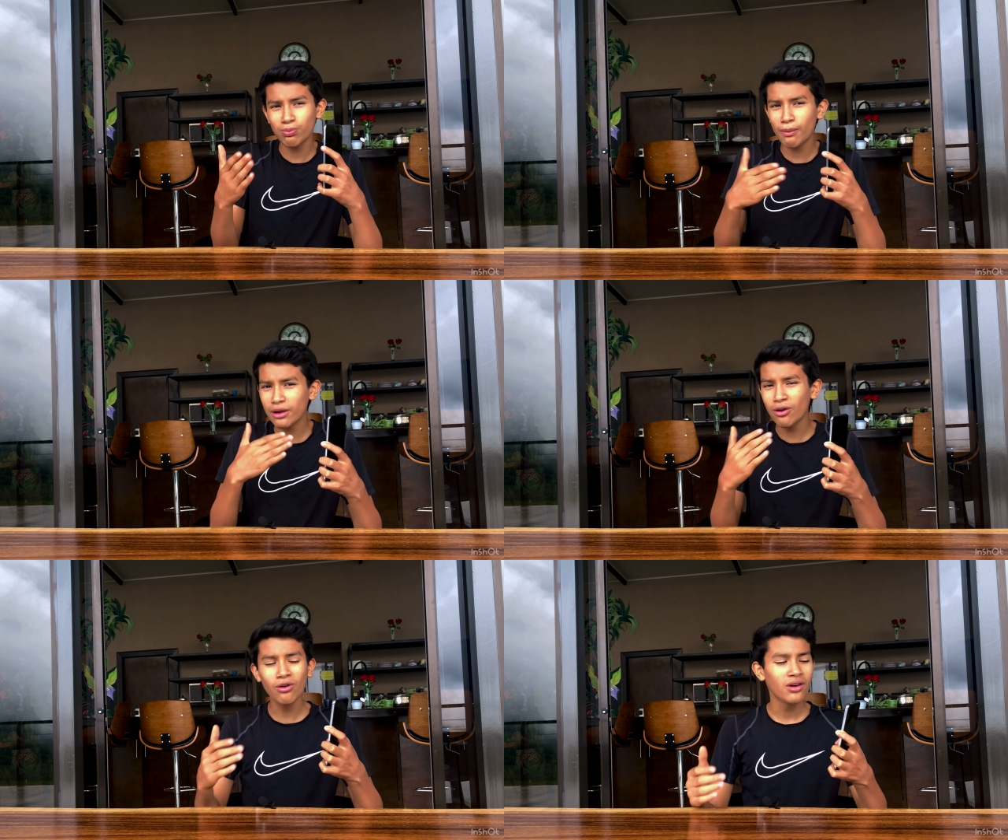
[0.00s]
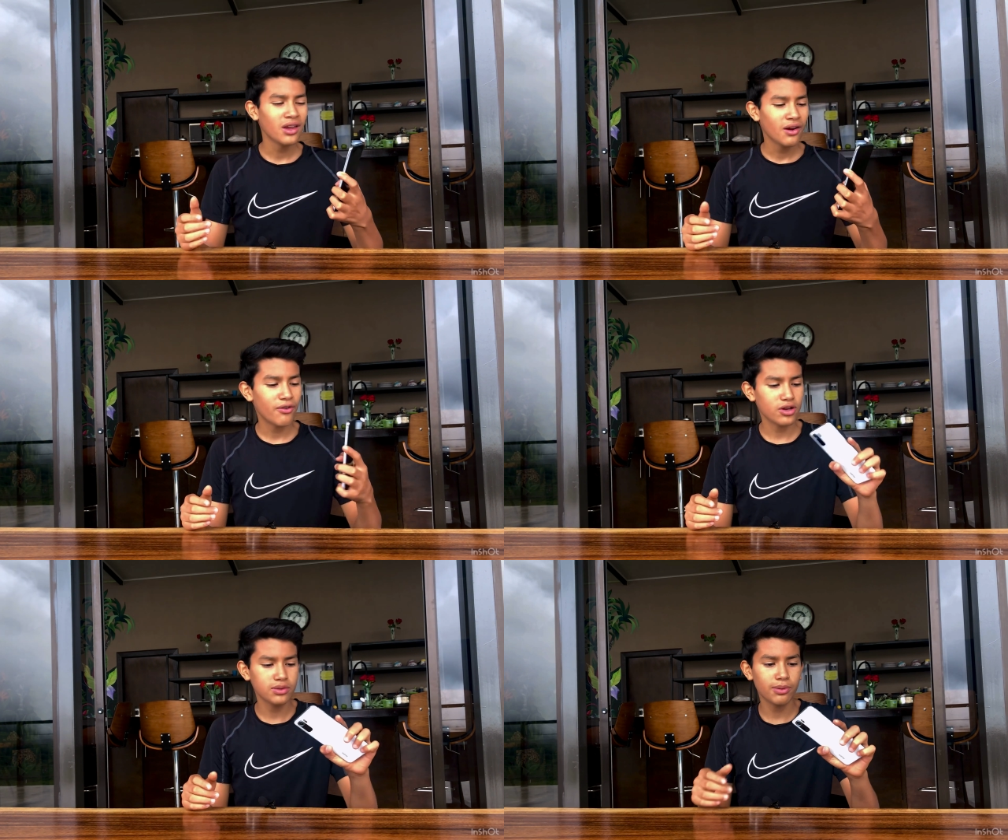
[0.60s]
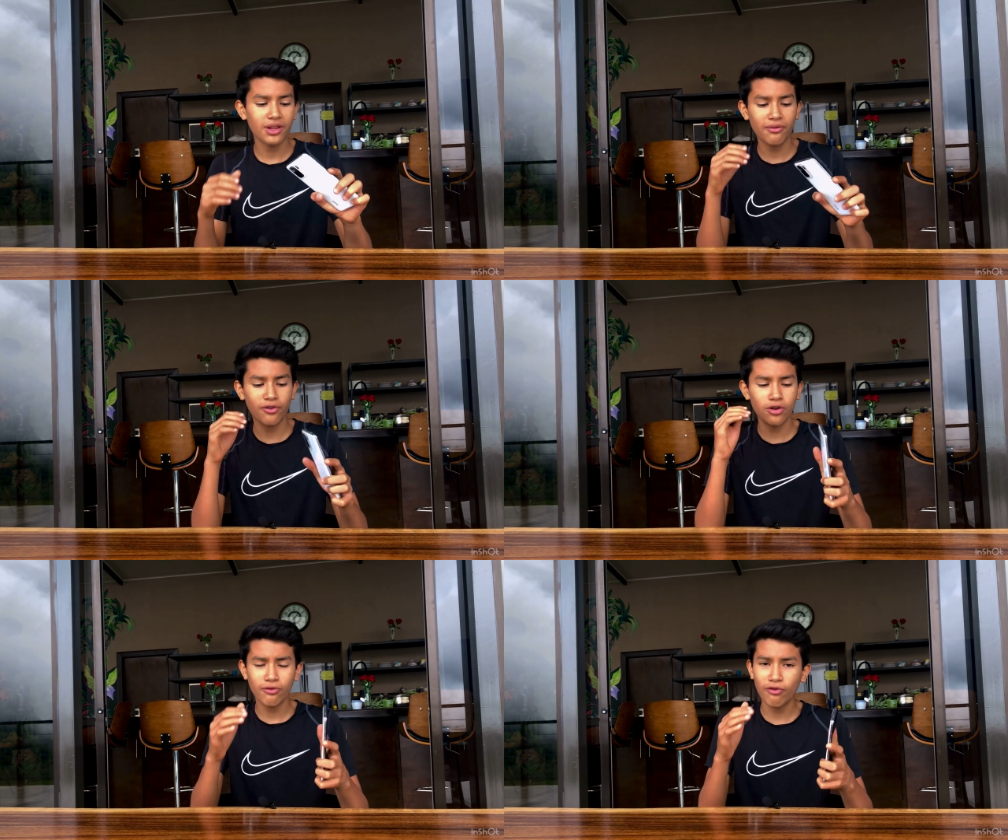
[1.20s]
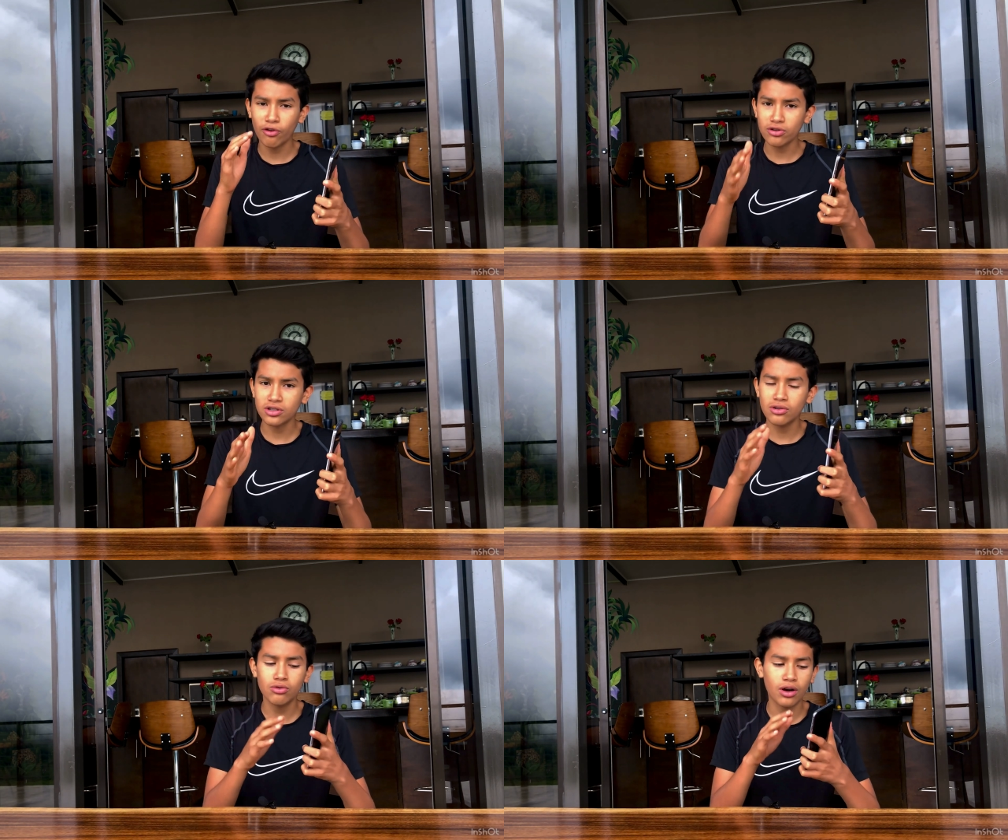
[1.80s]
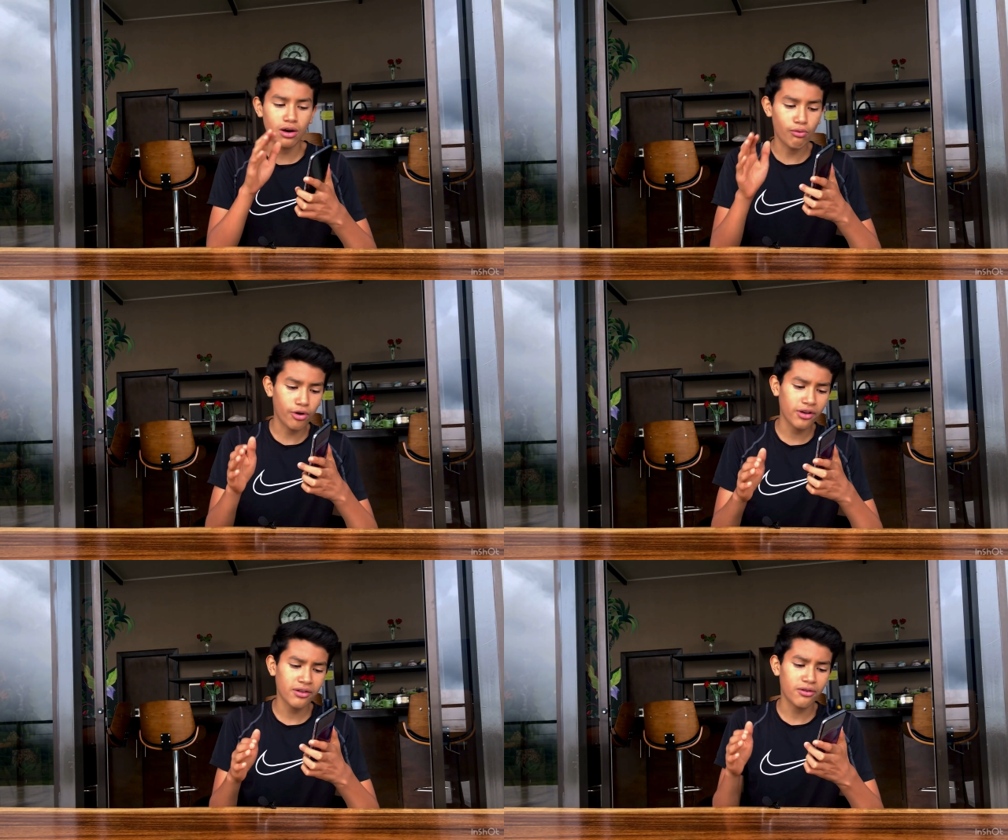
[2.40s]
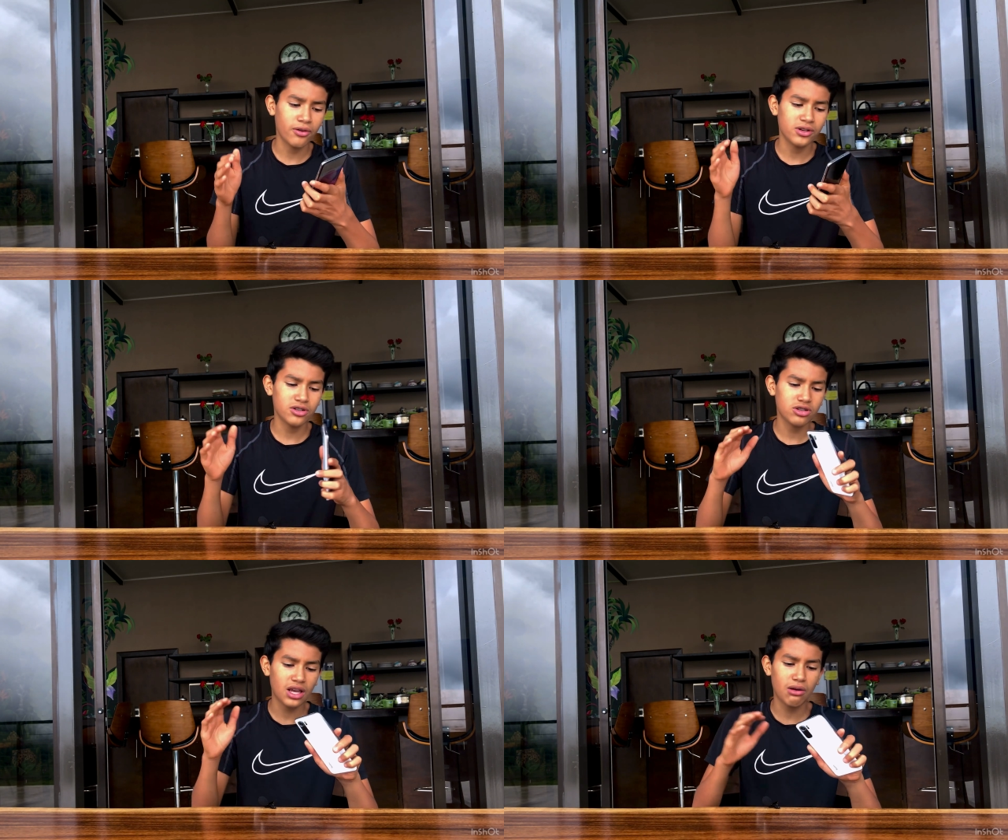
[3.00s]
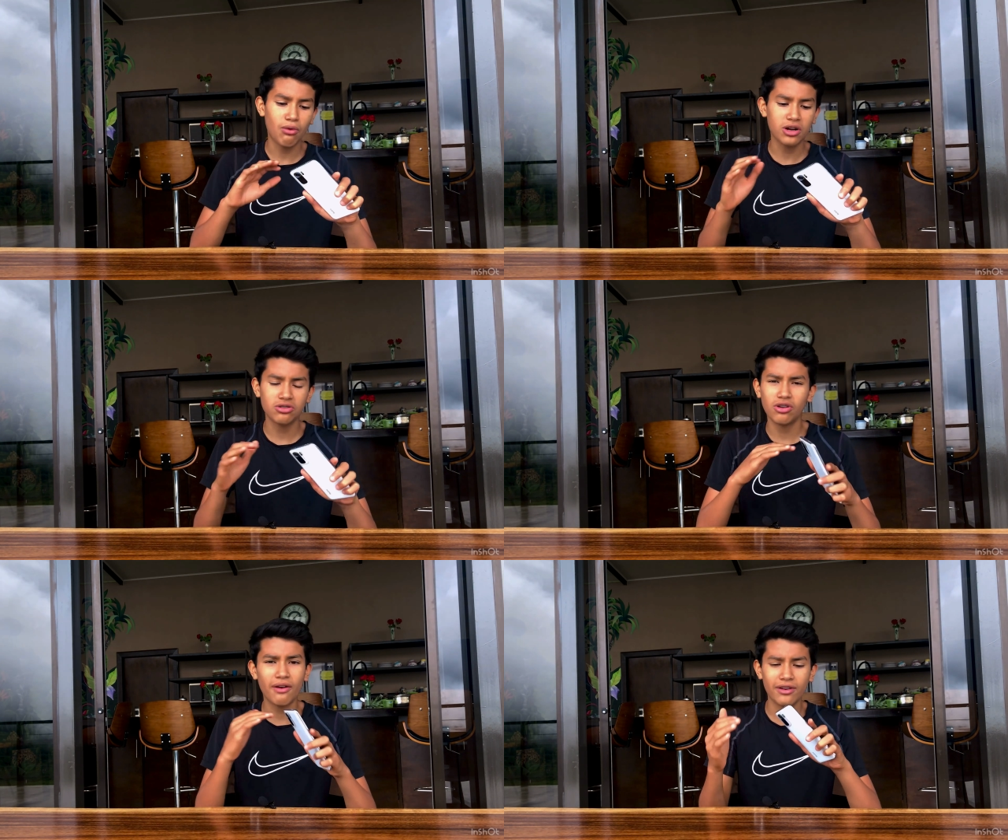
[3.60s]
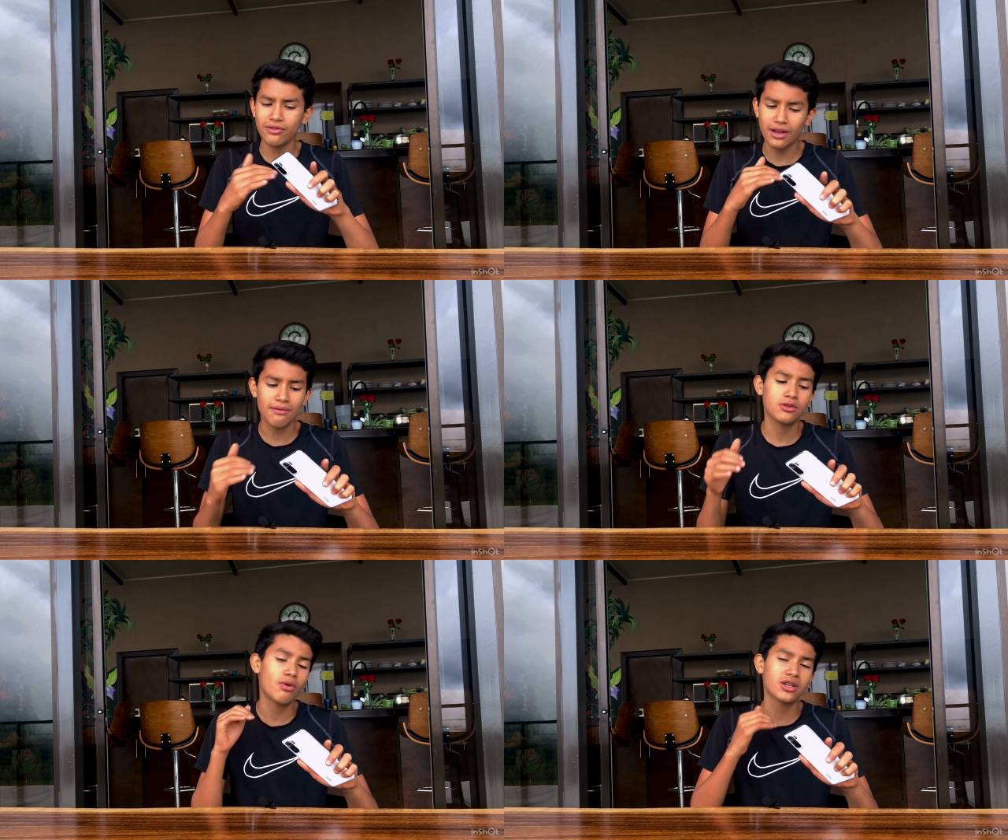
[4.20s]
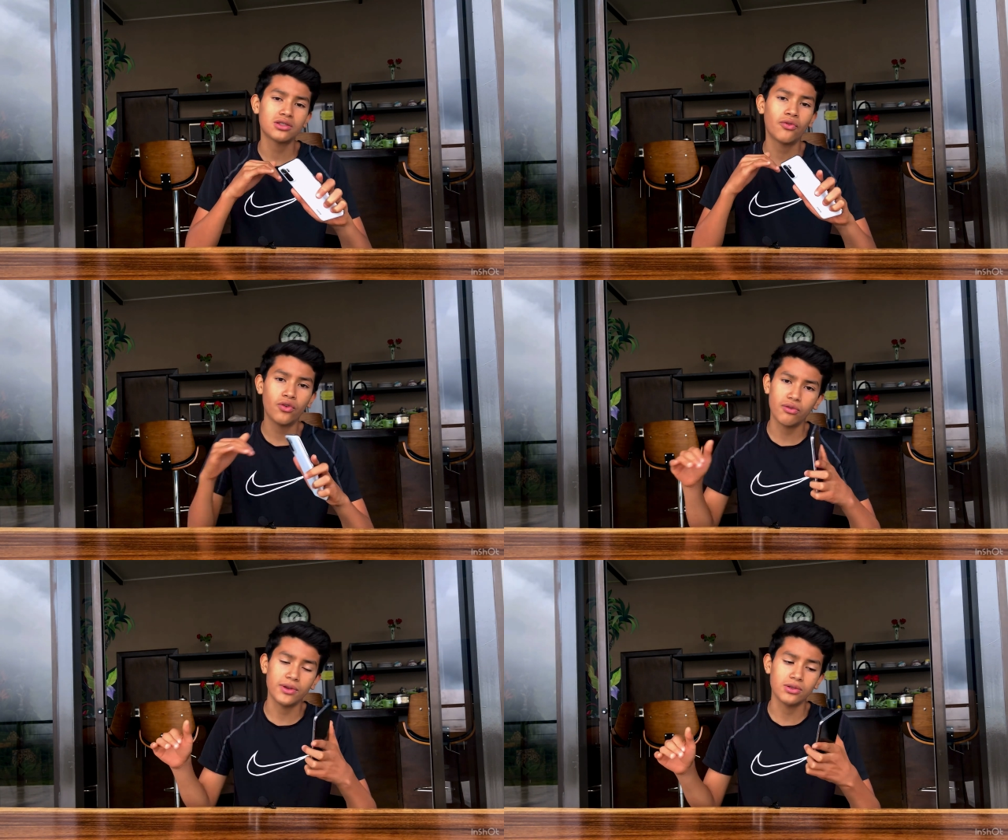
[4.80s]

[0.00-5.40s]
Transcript: But my goal for those people that, for those of you who are at work or you just can't watch, you don't have enough time to watch the full review.